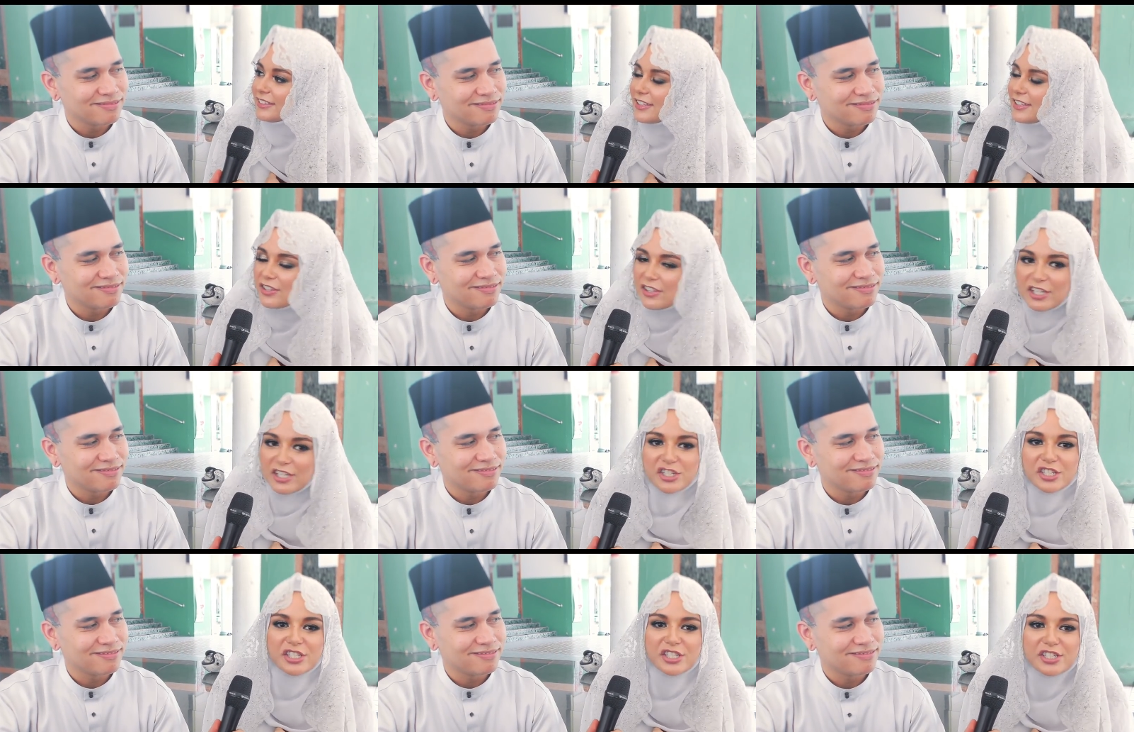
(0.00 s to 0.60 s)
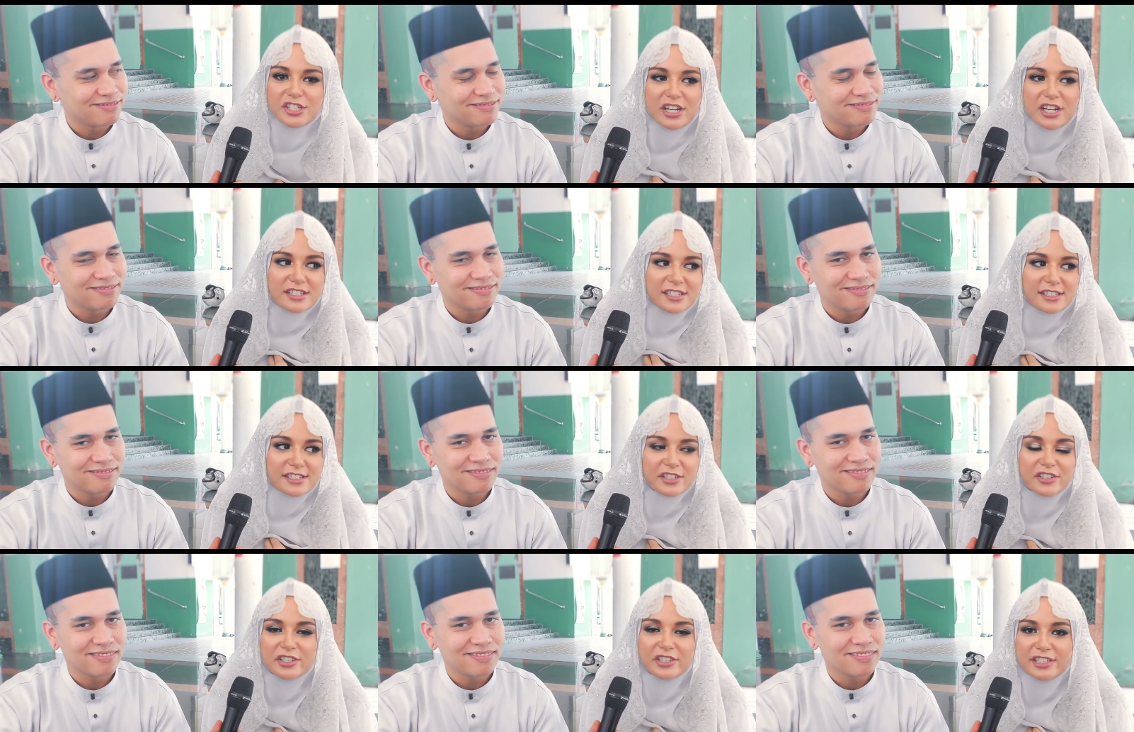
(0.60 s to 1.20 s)
Speaker 1: things just got
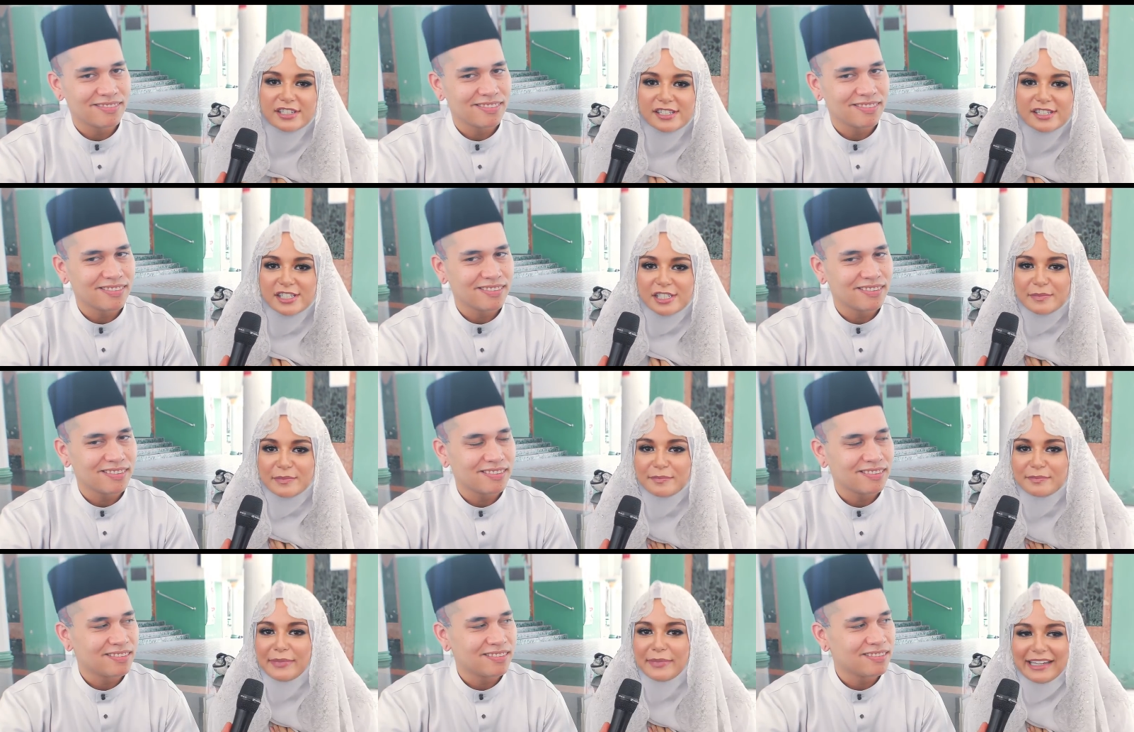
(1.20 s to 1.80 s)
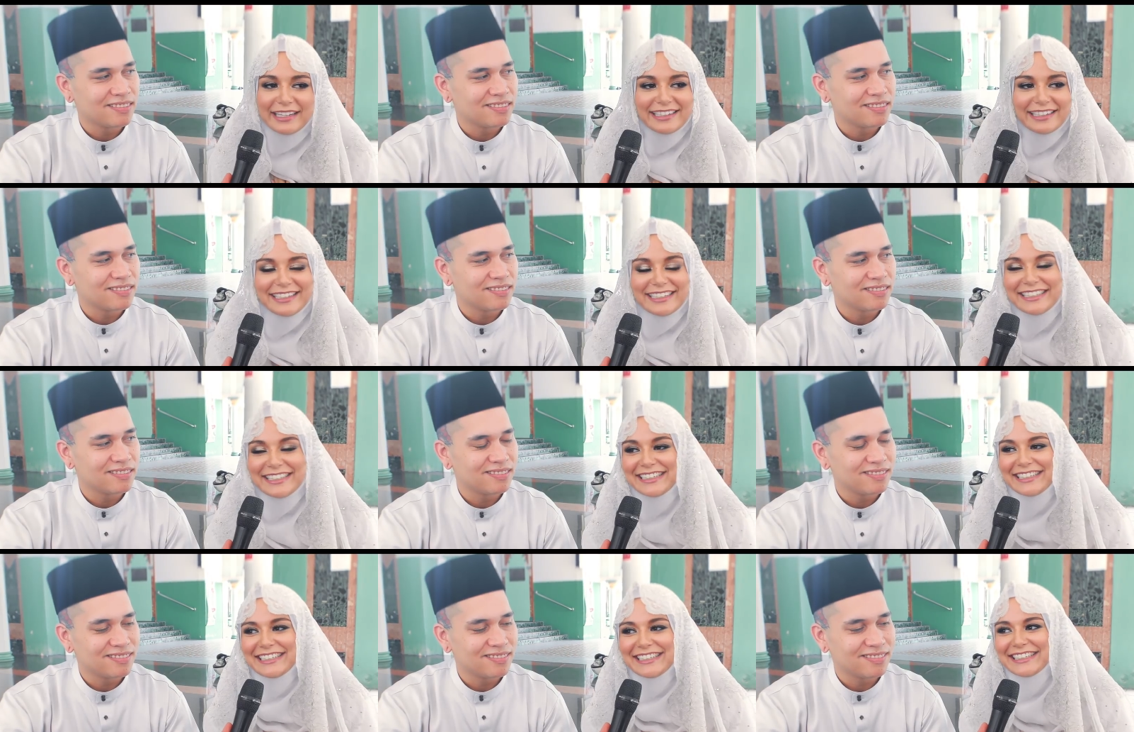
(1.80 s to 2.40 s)
serious cepat.
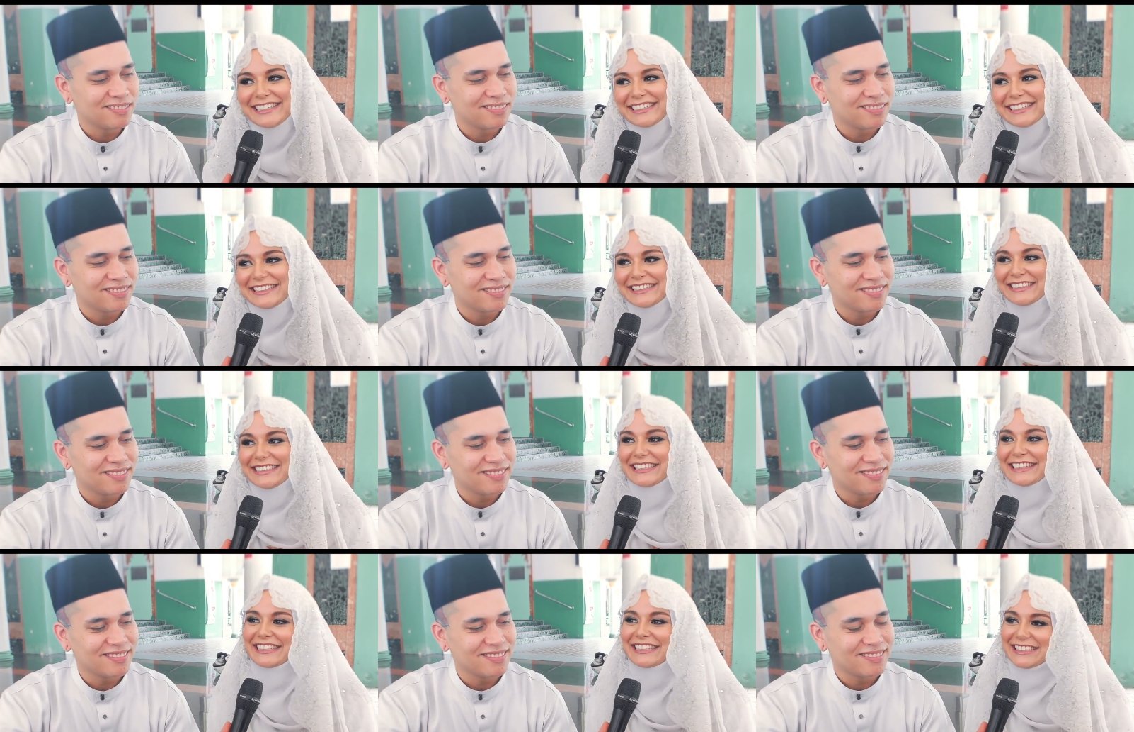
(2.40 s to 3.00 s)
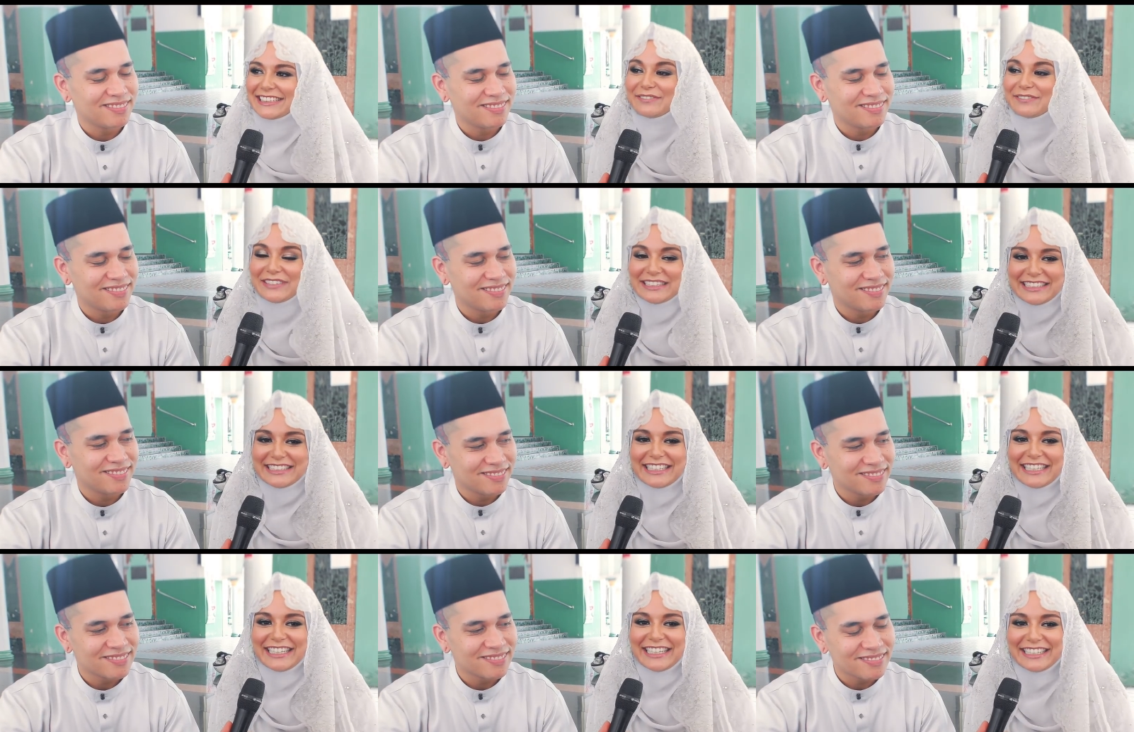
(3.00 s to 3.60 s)
Cepat
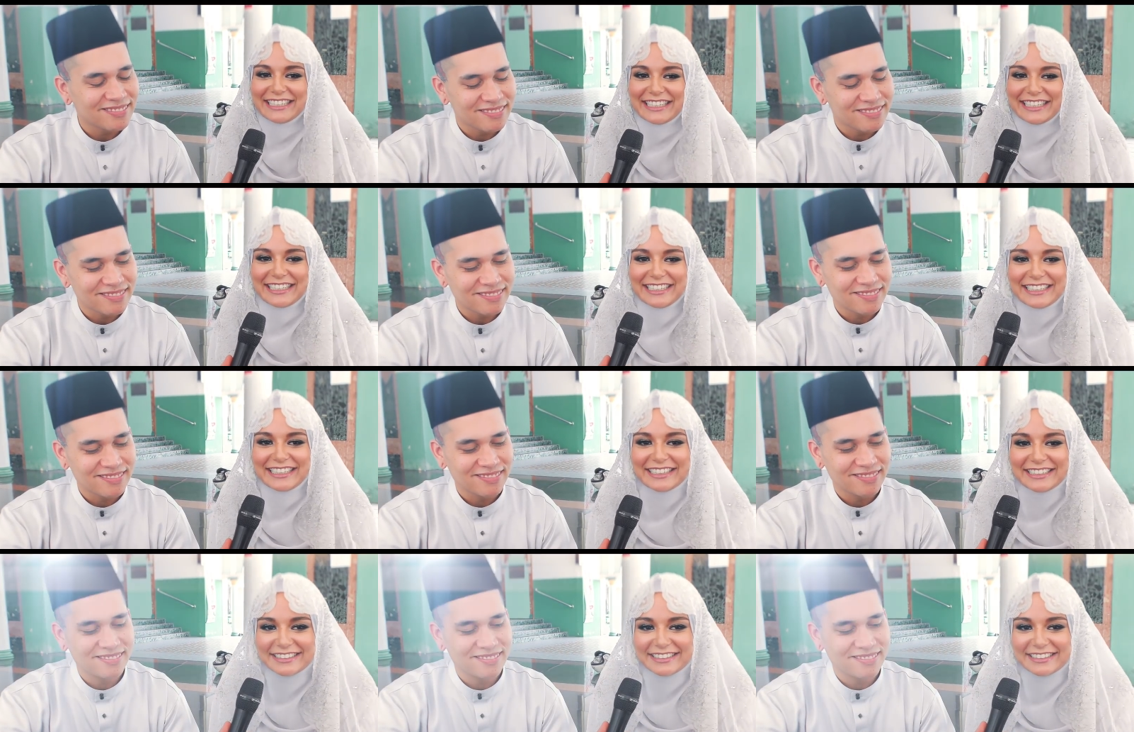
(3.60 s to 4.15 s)
sangat. Uh-uh.